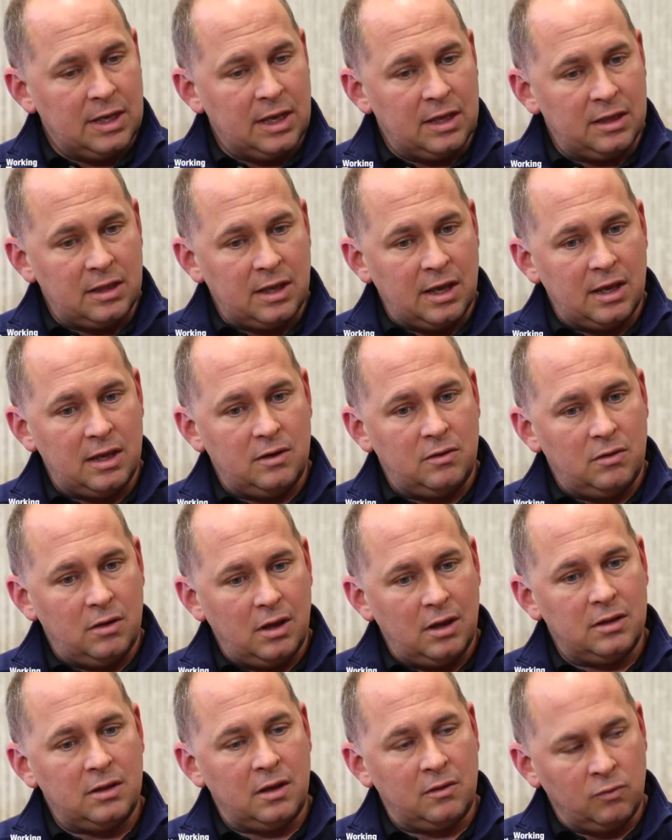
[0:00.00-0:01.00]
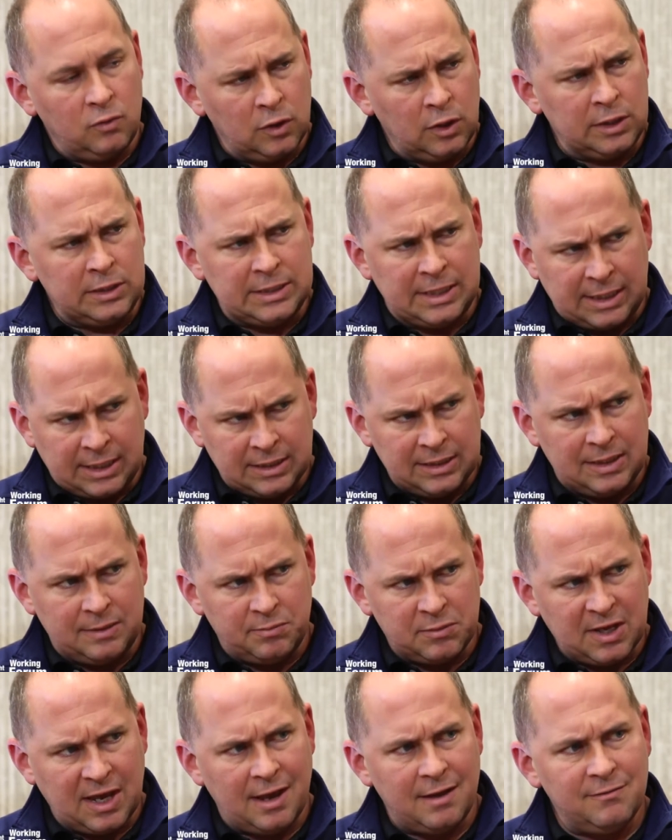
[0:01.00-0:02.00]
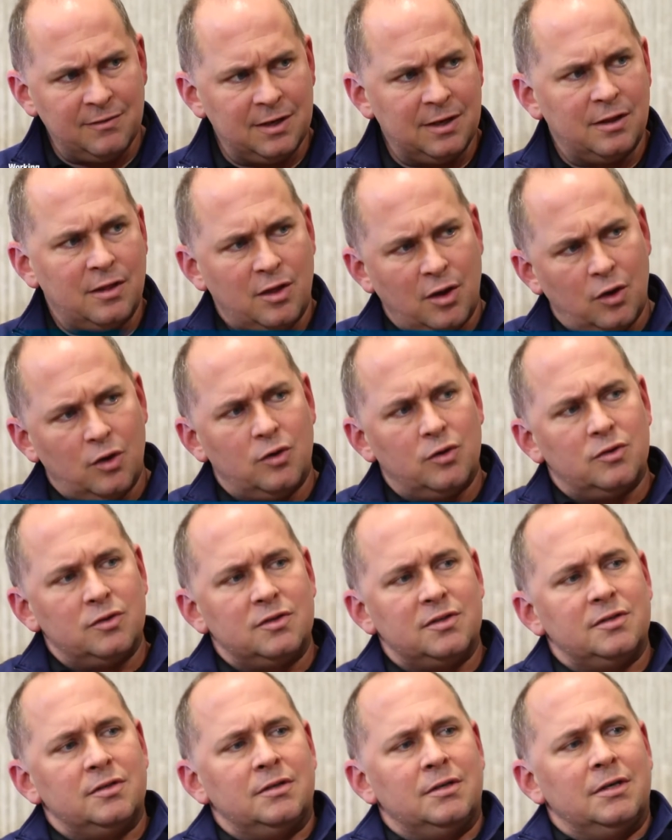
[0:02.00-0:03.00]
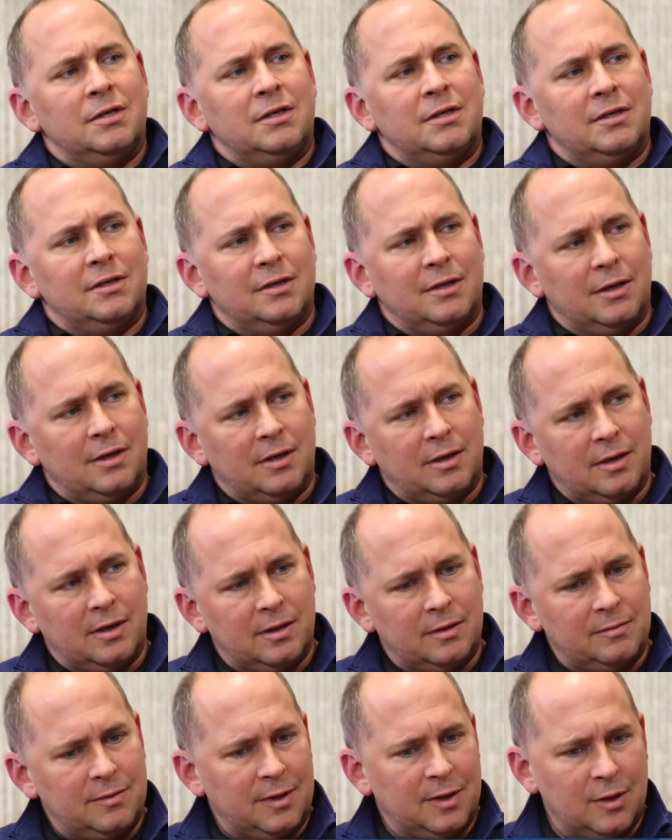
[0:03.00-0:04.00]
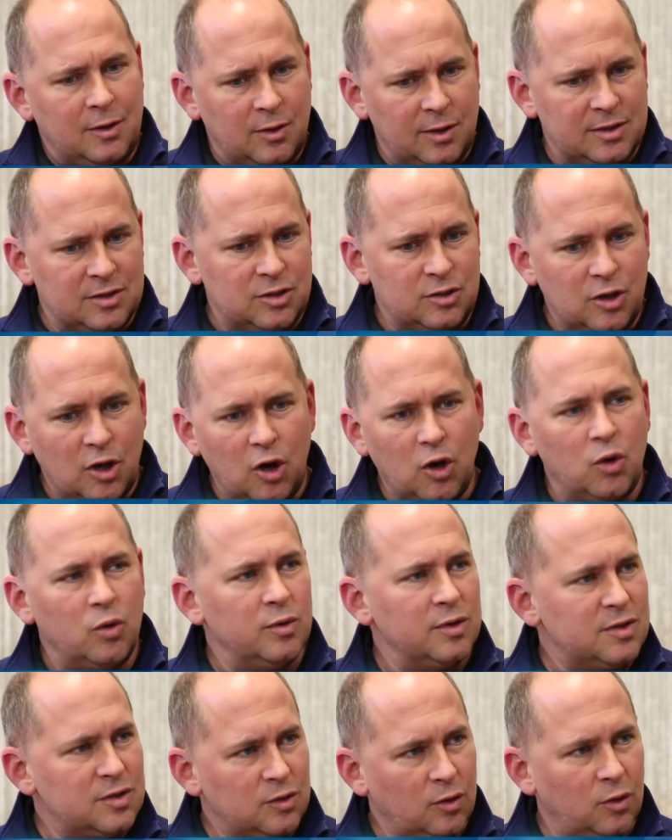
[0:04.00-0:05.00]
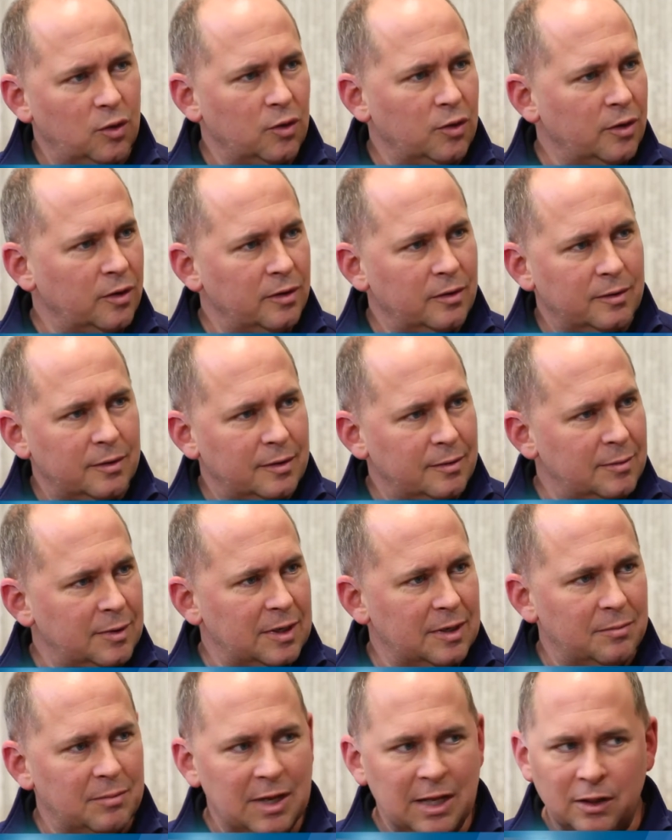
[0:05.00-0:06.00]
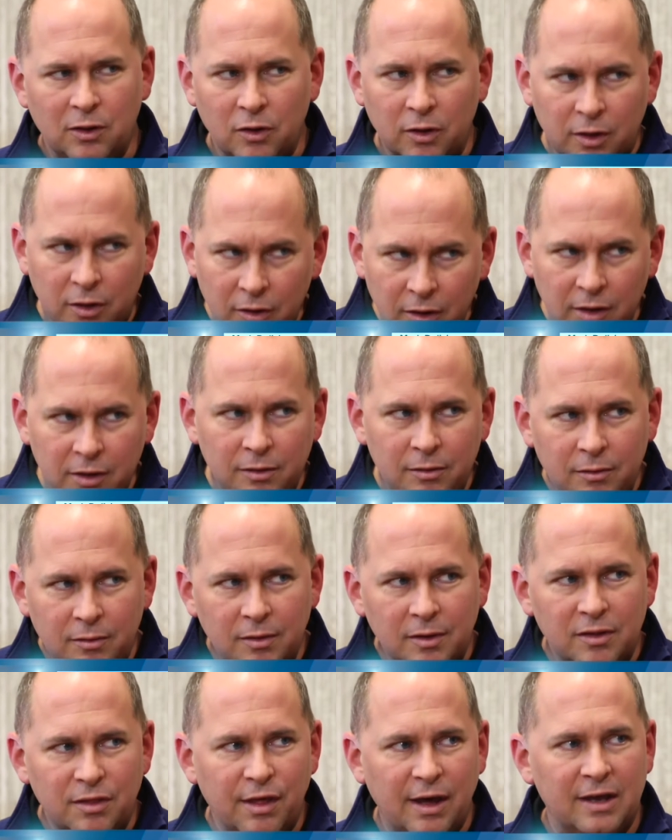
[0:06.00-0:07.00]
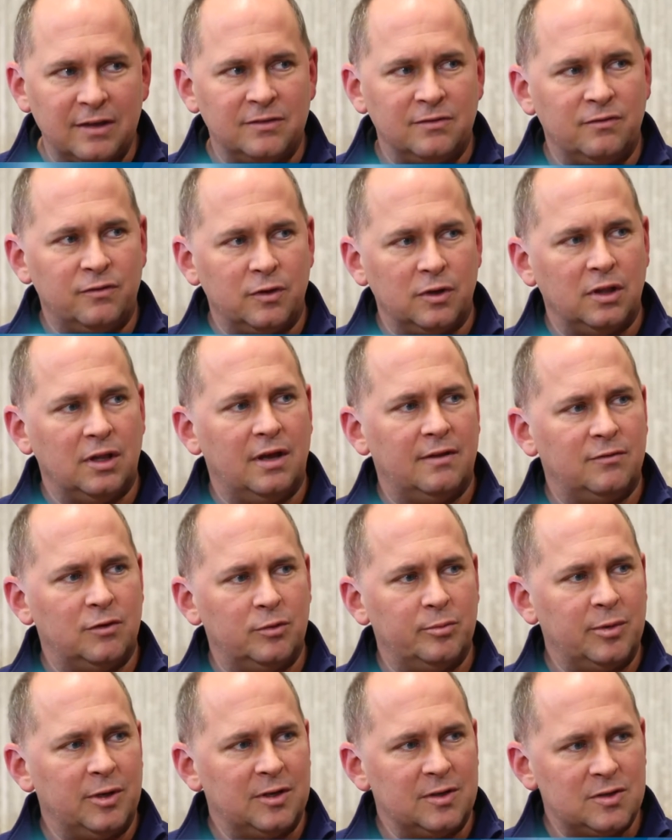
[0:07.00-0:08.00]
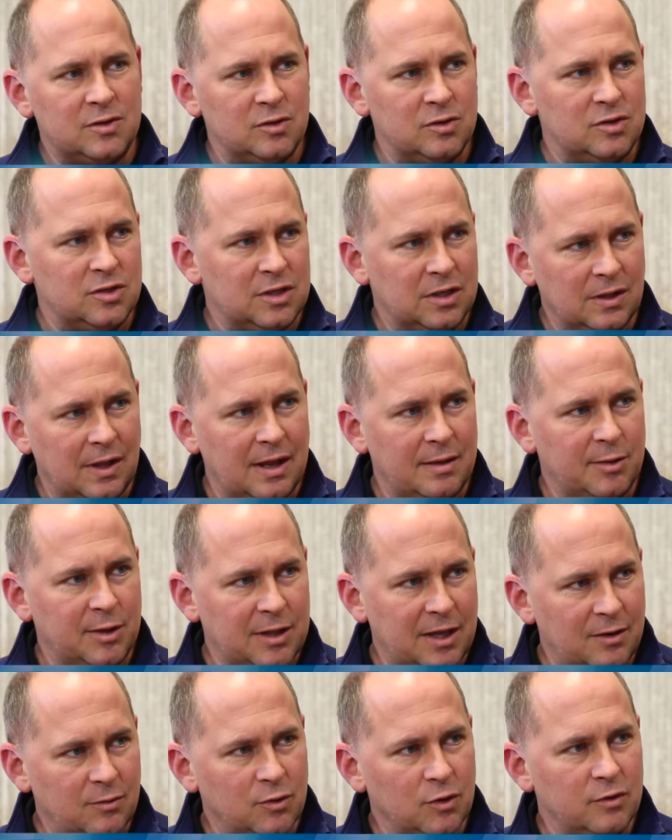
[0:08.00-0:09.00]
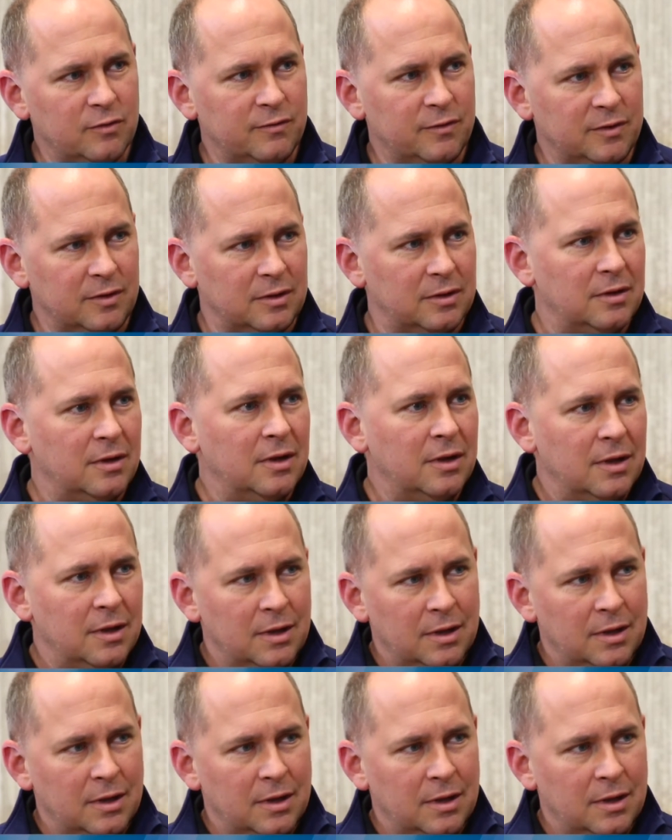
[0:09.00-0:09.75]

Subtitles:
and then really take a deep dive into those. You know, as you know, with solar, I mean, it may look good 1,000-foot level, but as soon as you climb on that roof and